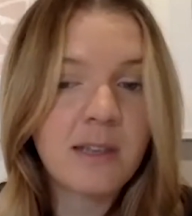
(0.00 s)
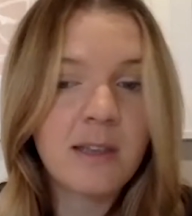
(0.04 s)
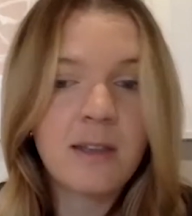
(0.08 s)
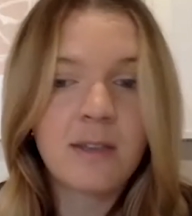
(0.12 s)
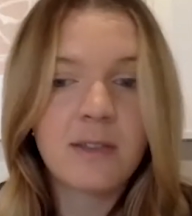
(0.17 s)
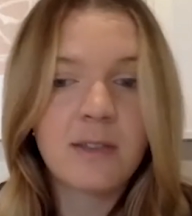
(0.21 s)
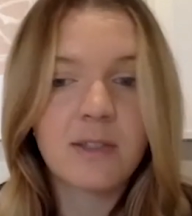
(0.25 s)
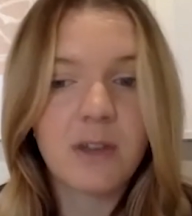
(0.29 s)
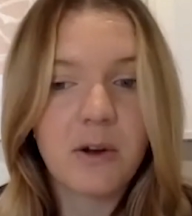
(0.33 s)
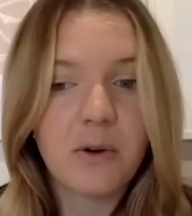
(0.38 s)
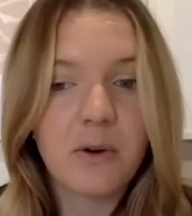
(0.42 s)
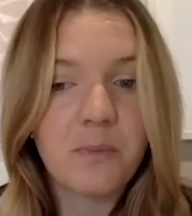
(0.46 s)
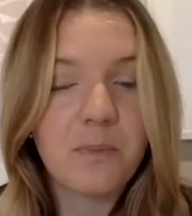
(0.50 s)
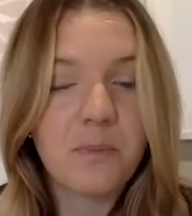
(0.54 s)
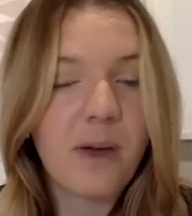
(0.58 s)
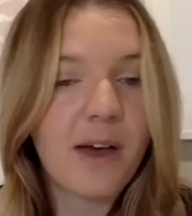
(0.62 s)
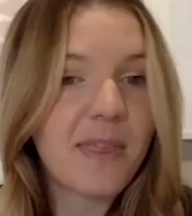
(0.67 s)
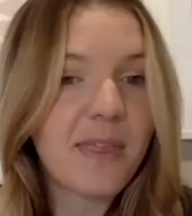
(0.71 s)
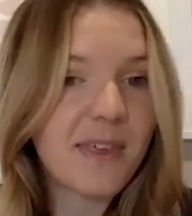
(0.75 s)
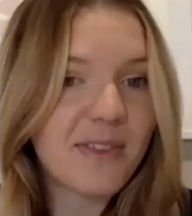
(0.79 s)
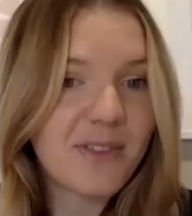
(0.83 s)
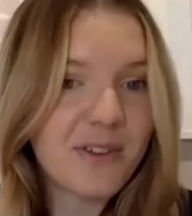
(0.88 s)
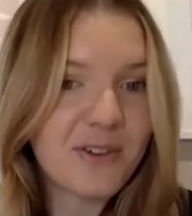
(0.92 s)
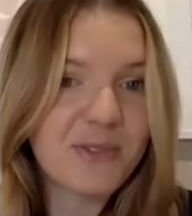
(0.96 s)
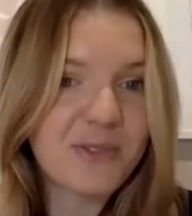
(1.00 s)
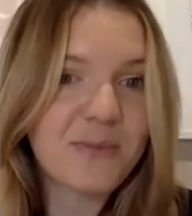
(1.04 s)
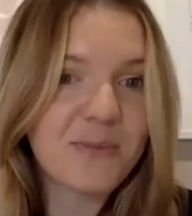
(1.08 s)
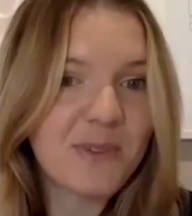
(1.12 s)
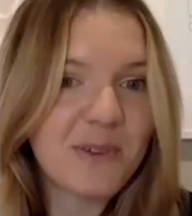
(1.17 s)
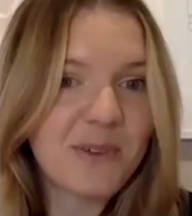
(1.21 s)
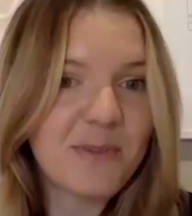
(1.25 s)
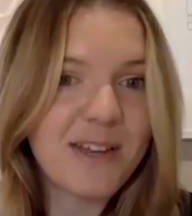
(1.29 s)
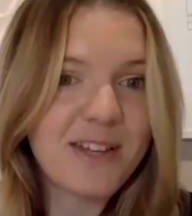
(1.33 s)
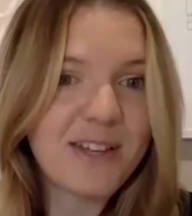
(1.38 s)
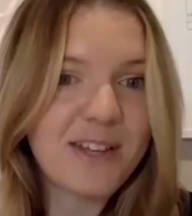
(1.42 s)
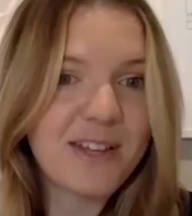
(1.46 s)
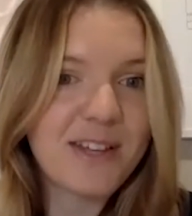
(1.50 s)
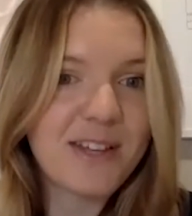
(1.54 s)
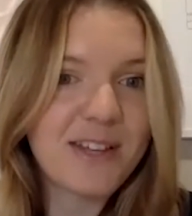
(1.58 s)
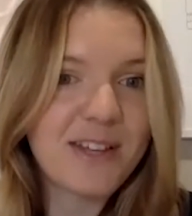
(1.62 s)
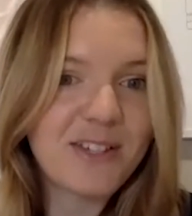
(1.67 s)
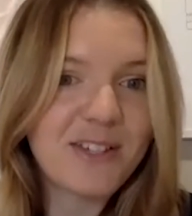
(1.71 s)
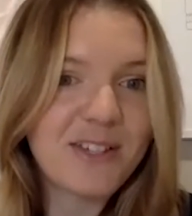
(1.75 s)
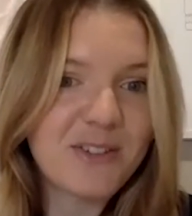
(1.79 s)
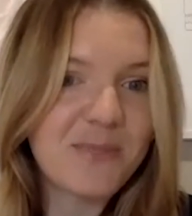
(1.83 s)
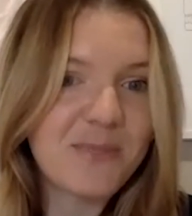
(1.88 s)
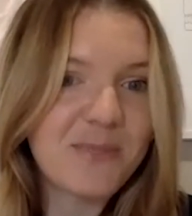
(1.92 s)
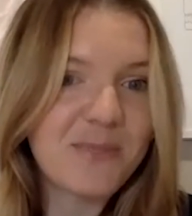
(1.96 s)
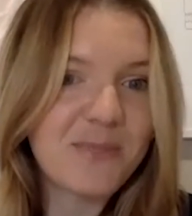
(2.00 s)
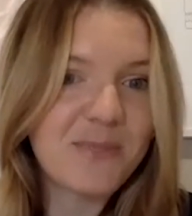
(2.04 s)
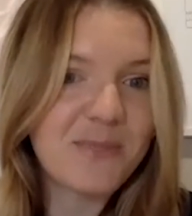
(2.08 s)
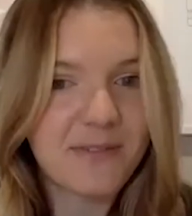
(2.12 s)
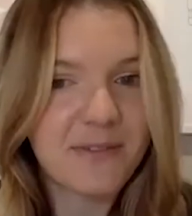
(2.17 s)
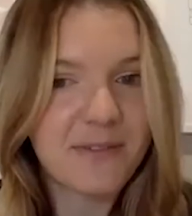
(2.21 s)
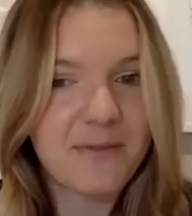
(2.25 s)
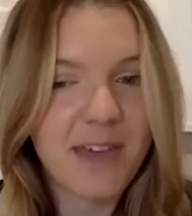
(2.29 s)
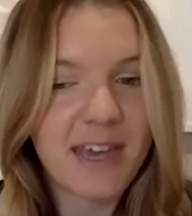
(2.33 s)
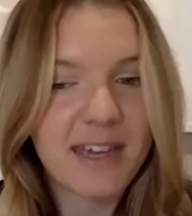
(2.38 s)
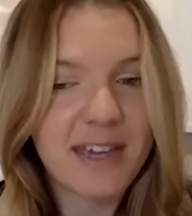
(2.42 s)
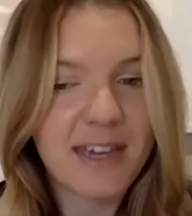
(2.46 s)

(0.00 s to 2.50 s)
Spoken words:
So I think those would be my two biggest pieces of